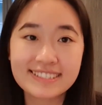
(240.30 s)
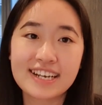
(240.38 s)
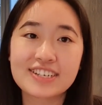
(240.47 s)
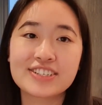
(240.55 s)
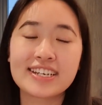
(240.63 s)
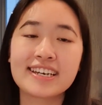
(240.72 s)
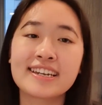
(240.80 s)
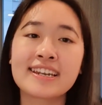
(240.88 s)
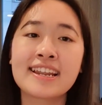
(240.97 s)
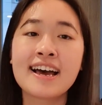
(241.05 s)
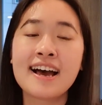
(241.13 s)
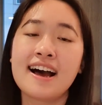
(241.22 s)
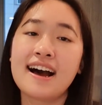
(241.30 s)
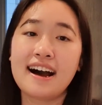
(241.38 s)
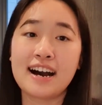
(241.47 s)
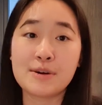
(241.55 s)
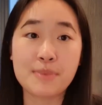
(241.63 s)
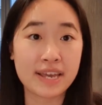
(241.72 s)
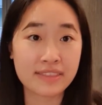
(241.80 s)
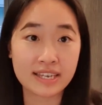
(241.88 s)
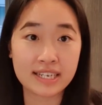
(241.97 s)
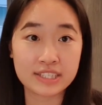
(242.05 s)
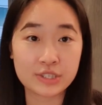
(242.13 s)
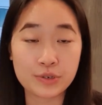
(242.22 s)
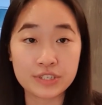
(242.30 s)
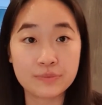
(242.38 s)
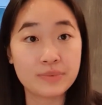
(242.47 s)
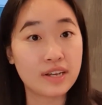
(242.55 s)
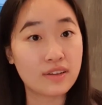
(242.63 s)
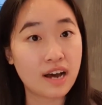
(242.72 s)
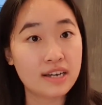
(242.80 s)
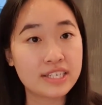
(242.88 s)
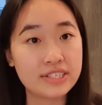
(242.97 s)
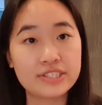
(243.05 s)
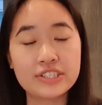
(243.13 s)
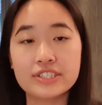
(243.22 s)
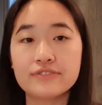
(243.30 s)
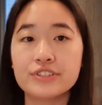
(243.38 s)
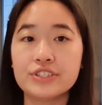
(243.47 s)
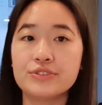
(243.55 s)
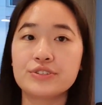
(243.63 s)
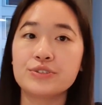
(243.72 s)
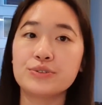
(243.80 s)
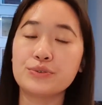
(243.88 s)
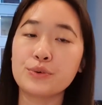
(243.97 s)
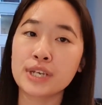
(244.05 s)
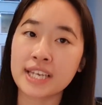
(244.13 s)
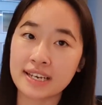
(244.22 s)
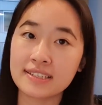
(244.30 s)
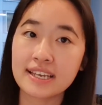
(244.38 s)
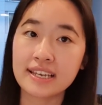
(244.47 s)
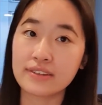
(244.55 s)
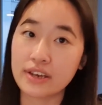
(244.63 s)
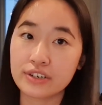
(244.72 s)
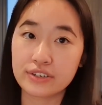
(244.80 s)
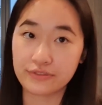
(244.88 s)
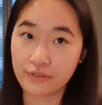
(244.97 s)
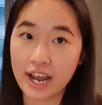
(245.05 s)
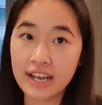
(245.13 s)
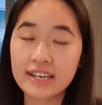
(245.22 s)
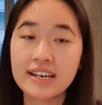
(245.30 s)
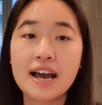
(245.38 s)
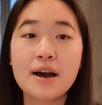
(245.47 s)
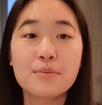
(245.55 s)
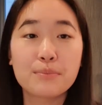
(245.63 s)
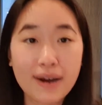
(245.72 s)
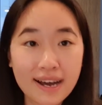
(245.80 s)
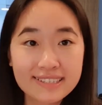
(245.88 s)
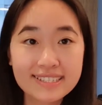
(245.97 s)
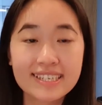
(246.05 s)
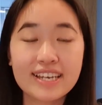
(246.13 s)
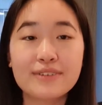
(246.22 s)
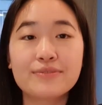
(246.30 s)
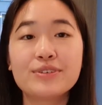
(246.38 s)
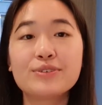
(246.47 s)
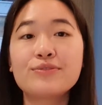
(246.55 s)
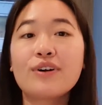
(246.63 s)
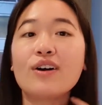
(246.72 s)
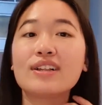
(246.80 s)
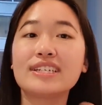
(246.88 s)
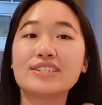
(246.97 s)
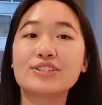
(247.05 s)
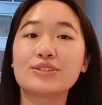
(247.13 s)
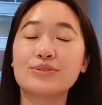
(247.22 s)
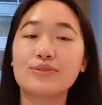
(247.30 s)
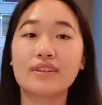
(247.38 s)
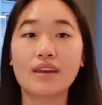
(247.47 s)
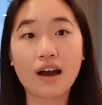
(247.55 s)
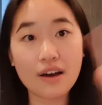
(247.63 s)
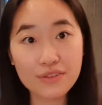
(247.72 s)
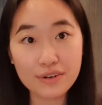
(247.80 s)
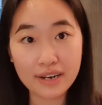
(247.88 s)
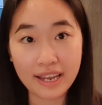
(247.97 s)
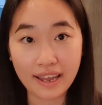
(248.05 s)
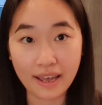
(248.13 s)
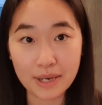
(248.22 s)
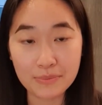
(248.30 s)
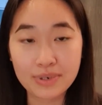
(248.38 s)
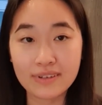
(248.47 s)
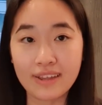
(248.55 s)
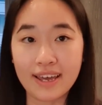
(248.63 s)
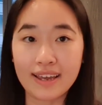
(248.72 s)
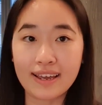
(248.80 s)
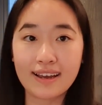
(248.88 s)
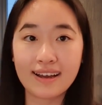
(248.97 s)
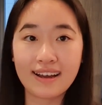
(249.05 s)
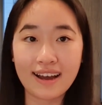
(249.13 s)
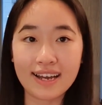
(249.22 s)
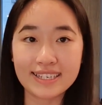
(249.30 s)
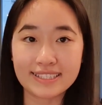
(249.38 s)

section, I think it's going to be a lot easier for you to get a letter of rec. But if you fall into the other camp, like I